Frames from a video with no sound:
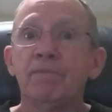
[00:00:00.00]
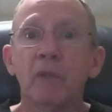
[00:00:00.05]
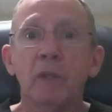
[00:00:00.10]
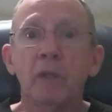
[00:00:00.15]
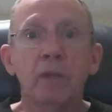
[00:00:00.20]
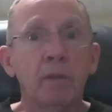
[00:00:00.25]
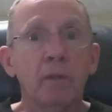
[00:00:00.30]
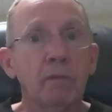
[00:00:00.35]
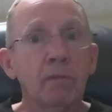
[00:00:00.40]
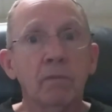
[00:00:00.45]

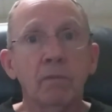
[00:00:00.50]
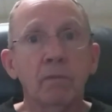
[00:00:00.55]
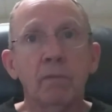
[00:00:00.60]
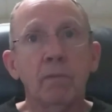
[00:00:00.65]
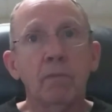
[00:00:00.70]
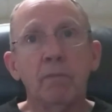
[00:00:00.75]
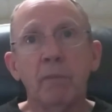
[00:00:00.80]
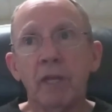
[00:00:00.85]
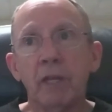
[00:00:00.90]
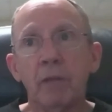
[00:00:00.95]

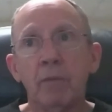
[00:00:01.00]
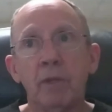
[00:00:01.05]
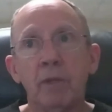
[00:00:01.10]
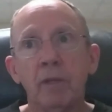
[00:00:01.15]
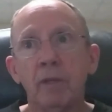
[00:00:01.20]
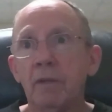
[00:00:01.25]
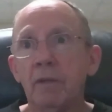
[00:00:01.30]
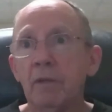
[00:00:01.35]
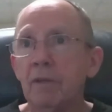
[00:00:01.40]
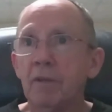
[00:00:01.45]

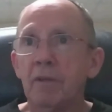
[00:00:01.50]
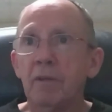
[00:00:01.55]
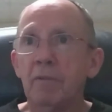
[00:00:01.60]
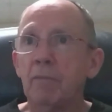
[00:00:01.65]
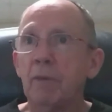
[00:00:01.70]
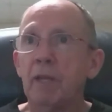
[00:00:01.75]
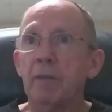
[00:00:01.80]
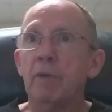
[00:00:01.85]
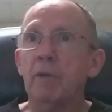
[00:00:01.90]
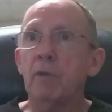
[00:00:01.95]
Maybe
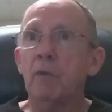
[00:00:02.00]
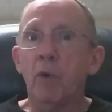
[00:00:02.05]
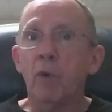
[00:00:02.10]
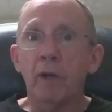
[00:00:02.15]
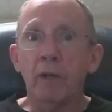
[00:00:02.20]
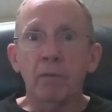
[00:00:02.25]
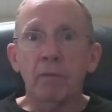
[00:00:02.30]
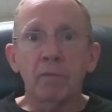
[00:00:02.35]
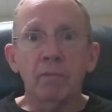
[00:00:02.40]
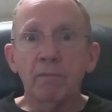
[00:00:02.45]

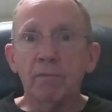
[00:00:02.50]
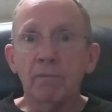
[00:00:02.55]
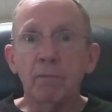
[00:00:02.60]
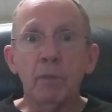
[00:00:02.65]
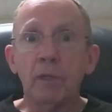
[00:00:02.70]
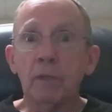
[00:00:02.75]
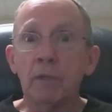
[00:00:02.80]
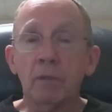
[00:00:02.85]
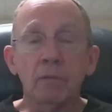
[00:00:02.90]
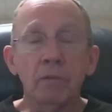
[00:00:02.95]
one
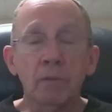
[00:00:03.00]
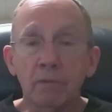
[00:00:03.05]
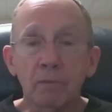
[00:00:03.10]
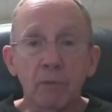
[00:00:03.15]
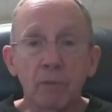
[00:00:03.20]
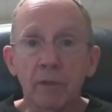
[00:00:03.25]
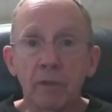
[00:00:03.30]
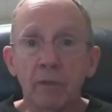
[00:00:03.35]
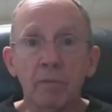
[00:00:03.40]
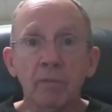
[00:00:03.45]
meal
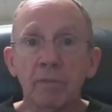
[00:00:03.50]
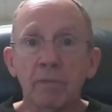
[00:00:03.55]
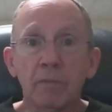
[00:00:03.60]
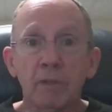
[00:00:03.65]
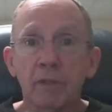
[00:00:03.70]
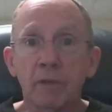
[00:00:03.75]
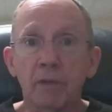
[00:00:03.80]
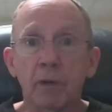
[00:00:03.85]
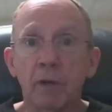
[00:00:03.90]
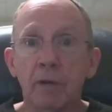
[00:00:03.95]
with them
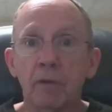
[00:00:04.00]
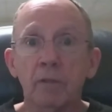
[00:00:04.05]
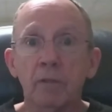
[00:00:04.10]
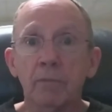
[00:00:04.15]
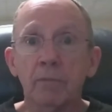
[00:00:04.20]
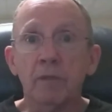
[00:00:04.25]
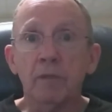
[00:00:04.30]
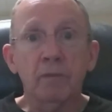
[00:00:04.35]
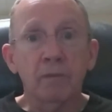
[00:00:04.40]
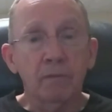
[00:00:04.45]
at the most,
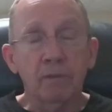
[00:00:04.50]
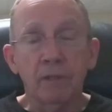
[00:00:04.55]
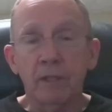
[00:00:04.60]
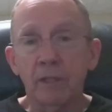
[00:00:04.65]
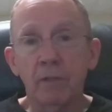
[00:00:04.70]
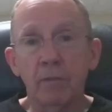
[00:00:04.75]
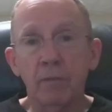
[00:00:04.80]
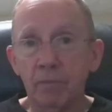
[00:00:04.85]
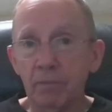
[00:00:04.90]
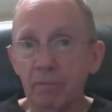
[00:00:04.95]
but
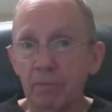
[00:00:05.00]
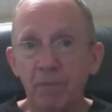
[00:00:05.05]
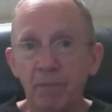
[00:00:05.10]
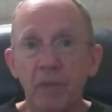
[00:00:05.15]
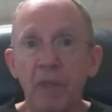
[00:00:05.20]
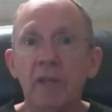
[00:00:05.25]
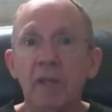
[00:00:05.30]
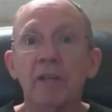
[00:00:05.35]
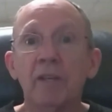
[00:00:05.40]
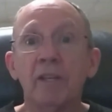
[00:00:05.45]
leave
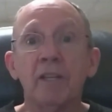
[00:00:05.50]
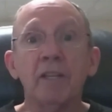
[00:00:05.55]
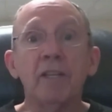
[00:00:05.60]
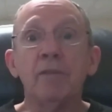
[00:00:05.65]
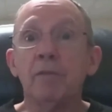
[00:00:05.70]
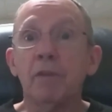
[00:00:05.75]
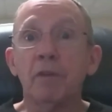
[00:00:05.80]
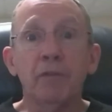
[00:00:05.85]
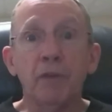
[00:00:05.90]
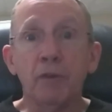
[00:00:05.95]

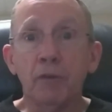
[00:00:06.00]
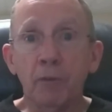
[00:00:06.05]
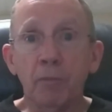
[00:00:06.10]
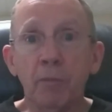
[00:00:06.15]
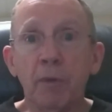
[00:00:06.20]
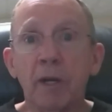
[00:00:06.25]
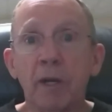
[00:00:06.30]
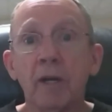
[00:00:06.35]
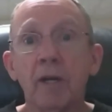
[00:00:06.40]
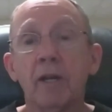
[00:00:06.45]
the food
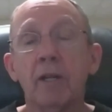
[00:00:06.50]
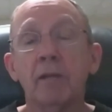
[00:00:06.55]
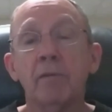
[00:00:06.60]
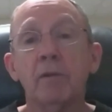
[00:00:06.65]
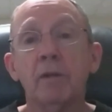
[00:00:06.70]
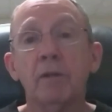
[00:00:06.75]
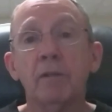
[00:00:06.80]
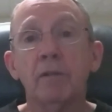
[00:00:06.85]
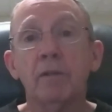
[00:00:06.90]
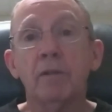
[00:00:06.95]
behind
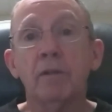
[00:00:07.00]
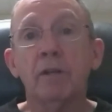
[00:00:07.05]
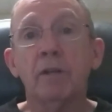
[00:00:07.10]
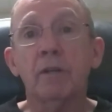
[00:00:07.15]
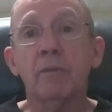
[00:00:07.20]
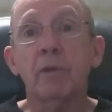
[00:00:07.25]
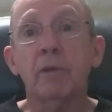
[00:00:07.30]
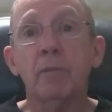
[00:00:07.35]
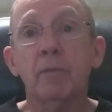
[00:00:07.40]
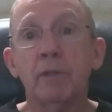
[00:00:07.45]
because you're going
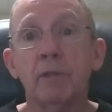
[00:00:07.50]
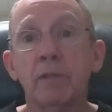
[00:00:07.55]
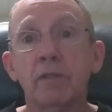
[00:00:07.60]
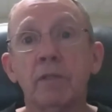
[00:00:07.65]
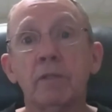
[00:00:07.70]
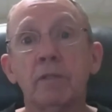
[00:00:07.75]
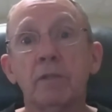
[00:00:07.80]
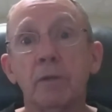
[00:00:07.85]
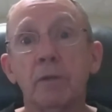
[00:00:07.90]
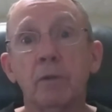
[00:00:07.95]
to be
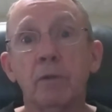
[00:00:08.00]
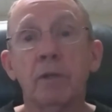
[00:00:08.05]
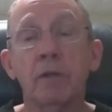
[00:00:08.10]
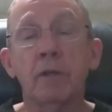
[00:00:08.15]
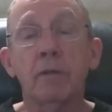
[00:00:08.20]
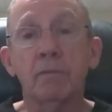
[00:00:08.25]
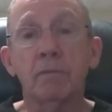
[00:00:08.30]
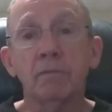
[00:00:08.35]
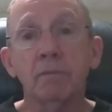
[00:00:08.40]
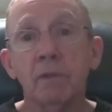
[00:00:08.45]
busy shooting
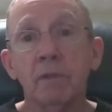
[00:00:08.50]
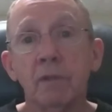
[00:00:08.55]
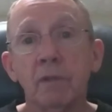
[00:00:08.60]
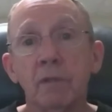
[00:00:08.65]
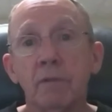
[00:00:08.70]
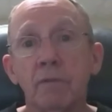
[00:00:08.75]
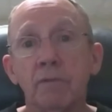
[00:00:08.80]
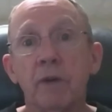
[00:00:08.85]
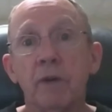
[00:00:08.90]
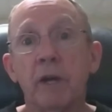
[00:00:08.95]
and
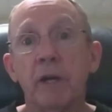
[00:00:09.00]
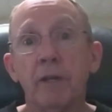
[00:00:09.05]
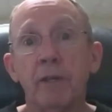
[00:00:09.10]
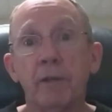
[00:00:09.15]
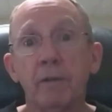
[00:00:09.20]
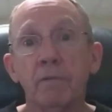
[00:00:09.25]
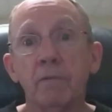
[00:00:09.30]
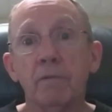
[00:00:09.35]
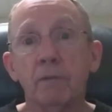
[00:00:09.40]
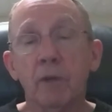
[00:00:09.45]

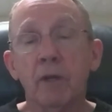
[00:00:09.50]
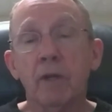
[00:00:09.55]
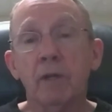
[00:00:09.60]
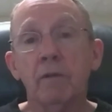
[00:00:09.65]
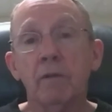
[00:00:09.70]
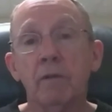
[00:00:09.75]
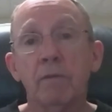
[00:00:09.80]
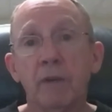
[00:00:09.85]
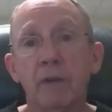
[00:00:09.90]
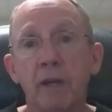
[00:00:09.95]
fighting, trying
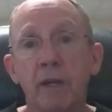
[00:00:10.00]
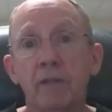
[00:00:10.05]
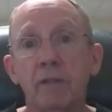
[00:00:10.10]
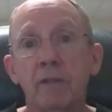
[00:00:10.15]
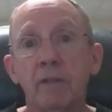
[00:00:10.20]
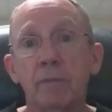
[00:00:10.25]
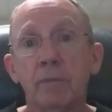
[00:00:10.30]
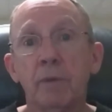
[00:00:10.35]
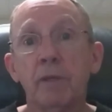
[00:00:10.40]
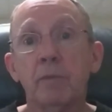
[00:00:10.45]
to find
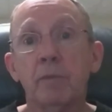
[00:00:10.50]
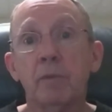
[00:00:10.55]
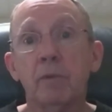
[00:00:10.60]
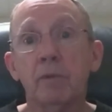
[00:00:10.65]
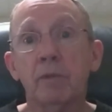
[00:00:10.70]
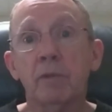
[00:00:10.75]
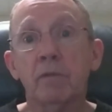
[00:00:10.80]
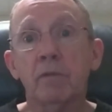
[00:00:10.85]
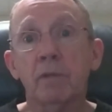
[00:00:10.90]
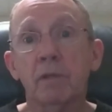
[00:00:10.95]
these people
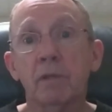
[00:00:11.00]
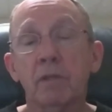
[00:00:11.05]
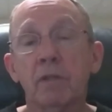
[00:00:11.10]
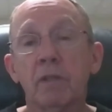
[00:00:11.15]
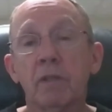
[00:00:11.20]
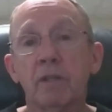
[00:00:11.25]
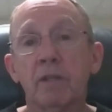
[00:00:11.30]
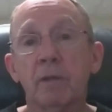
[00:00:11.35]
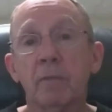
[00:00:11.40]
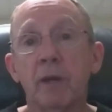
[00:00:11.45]
and
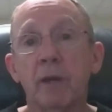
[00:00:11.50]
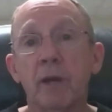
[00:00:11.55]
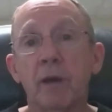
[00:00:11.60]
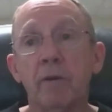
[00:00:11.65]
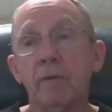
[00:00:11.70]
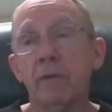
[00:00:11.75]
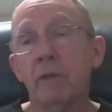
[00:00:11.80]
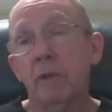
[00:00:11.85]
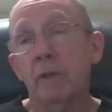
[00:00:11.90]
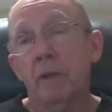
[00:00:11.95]
get them out.